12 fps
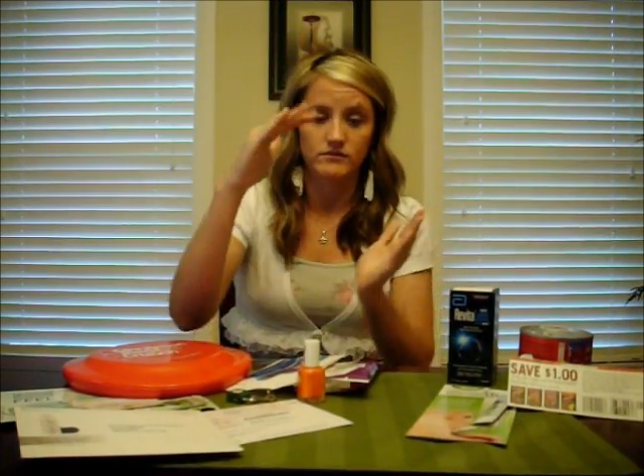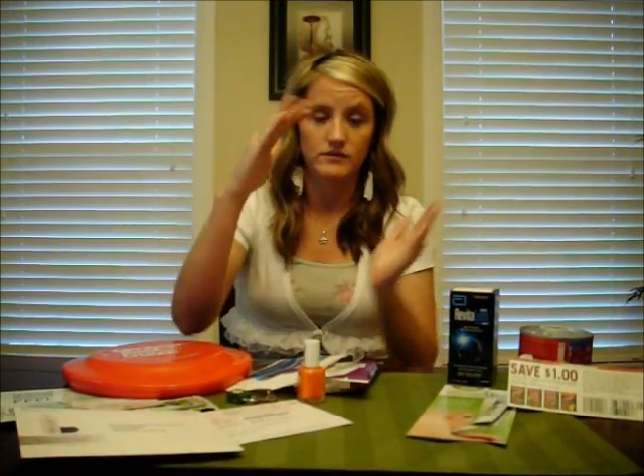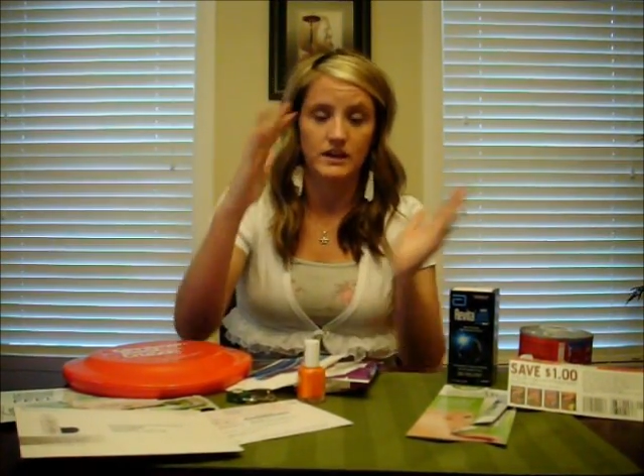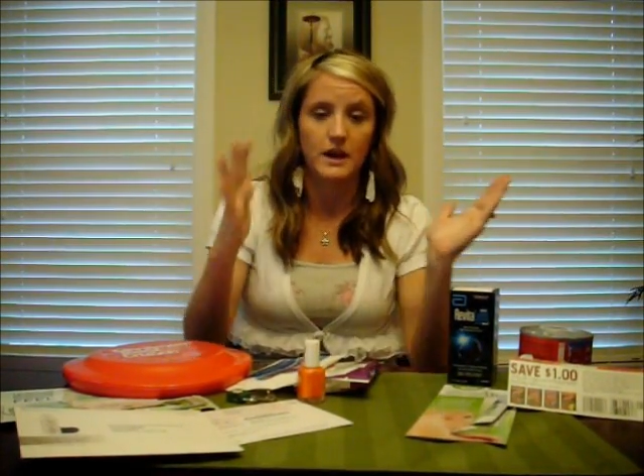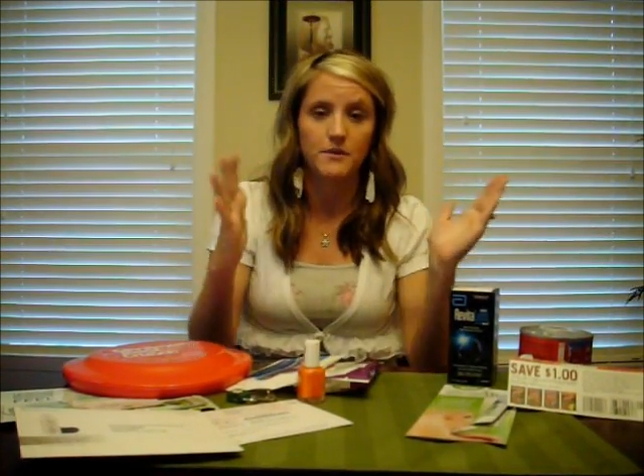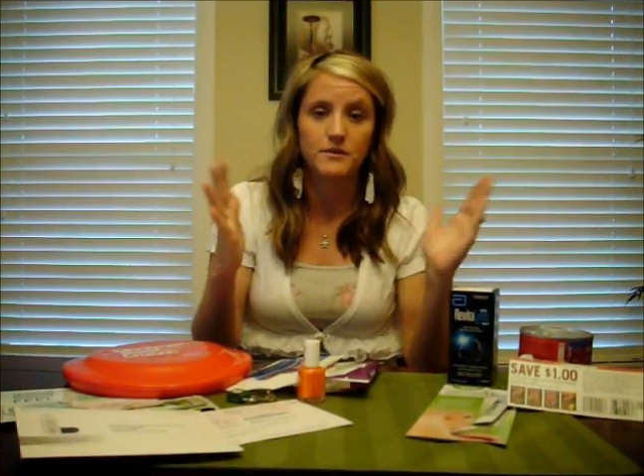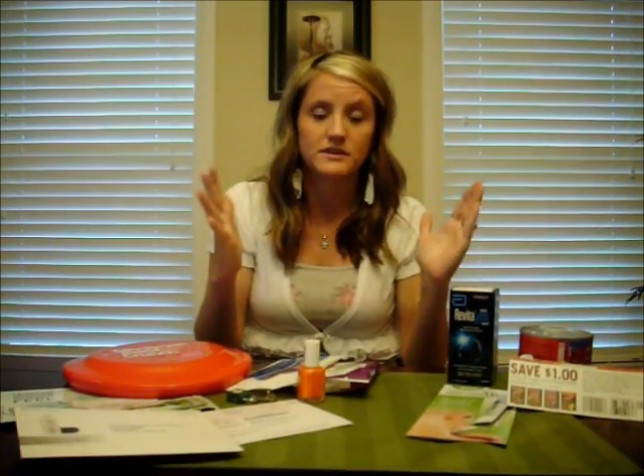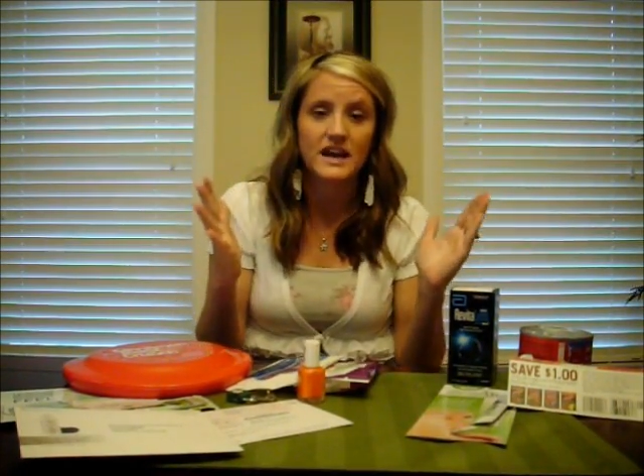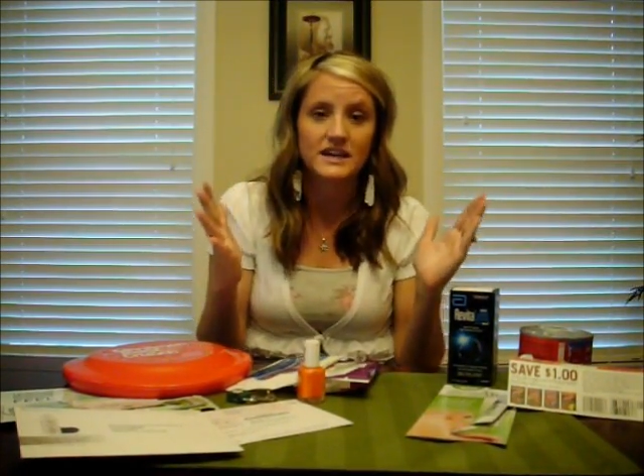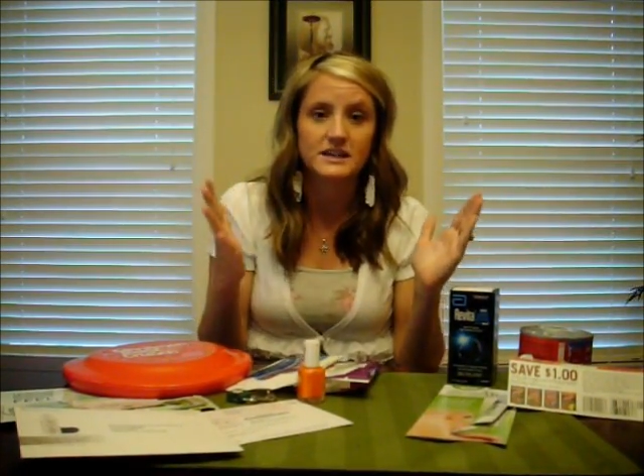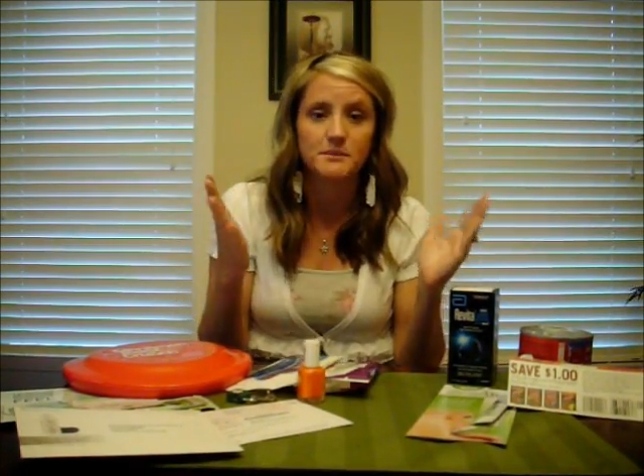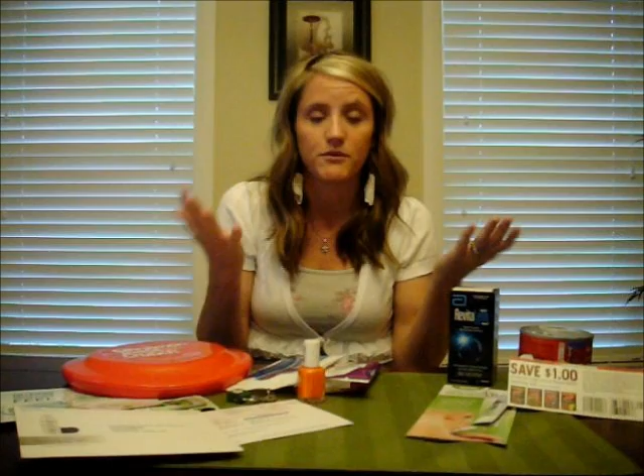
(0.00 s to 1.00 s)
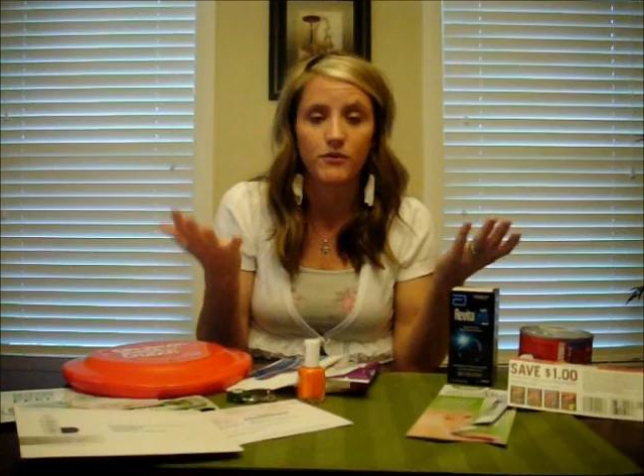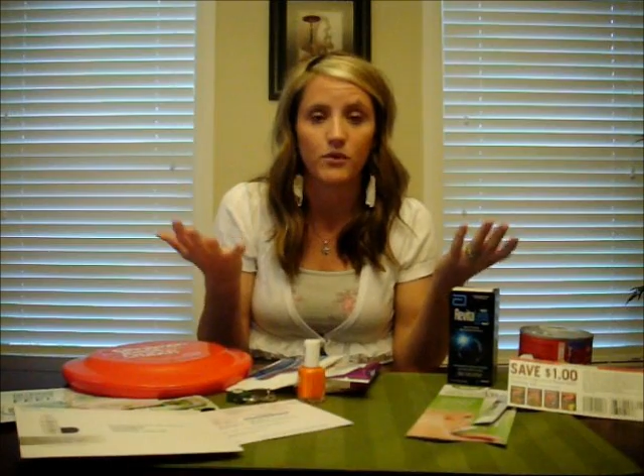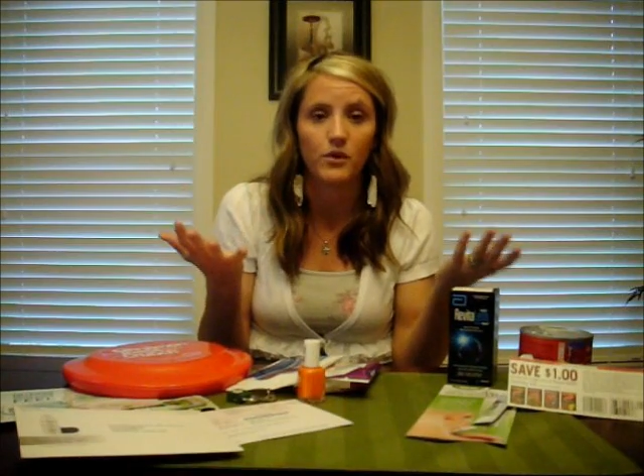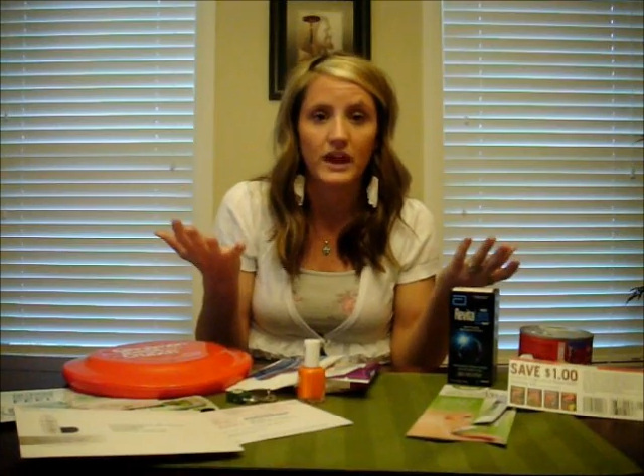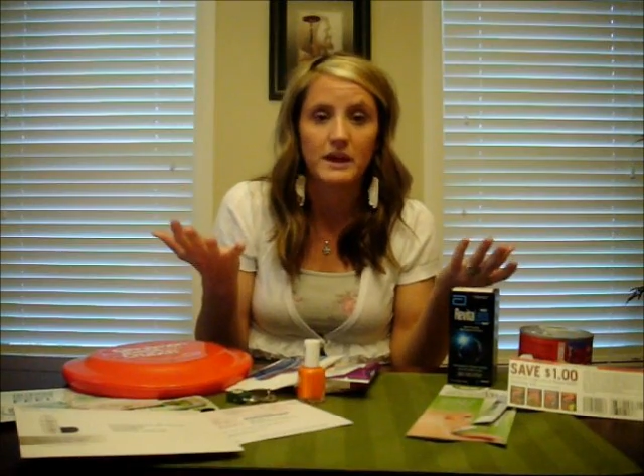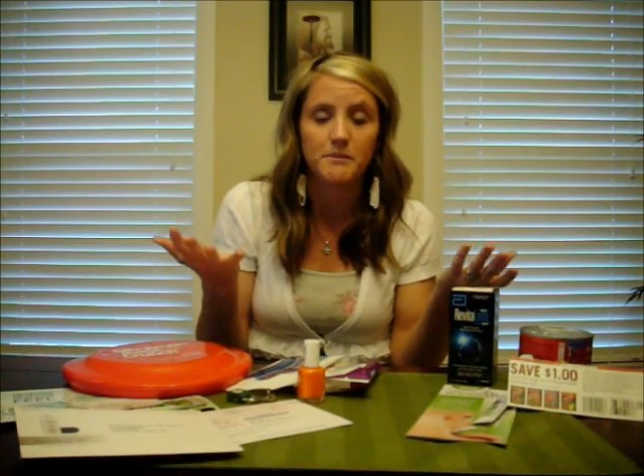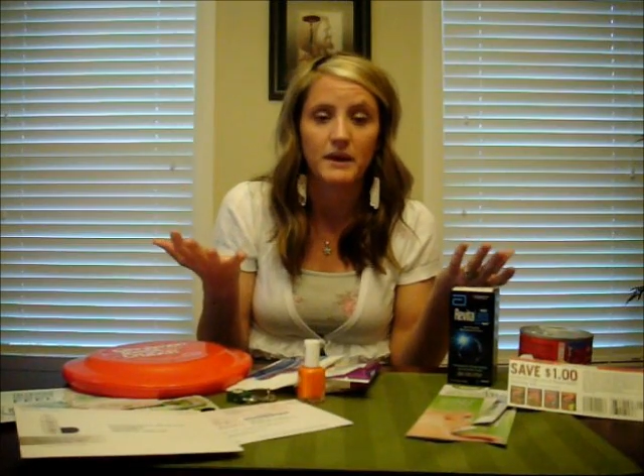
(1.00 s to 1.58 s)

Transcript: like it takes up a full eight